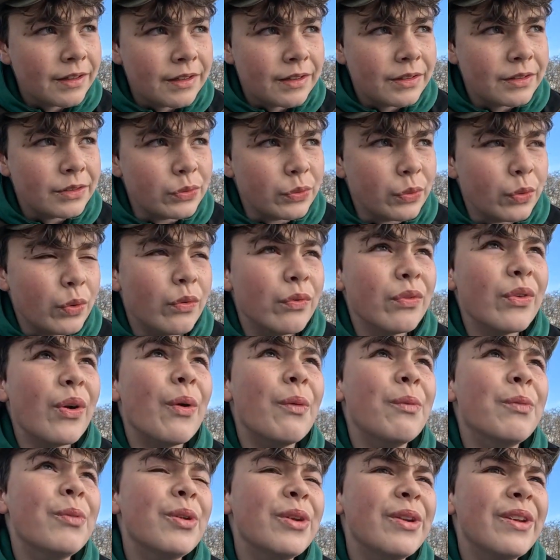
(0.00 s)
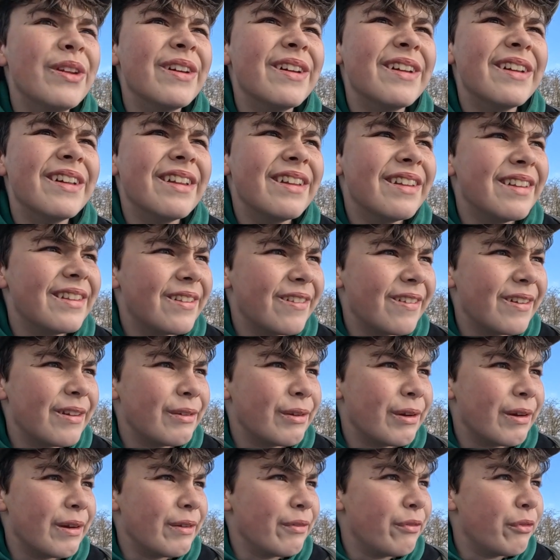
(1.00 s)
sort of onward,
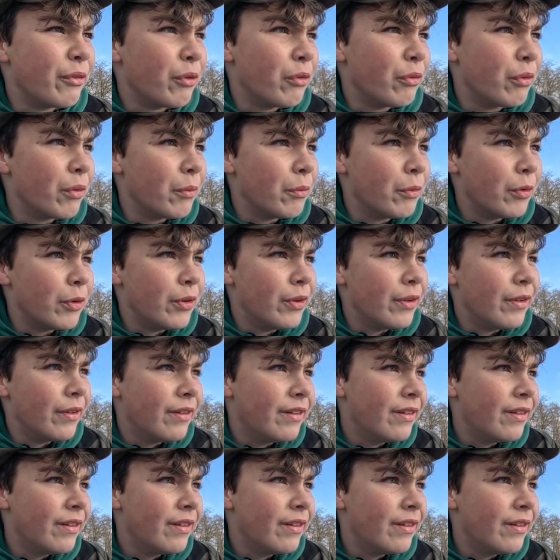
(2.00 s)
2024 onward.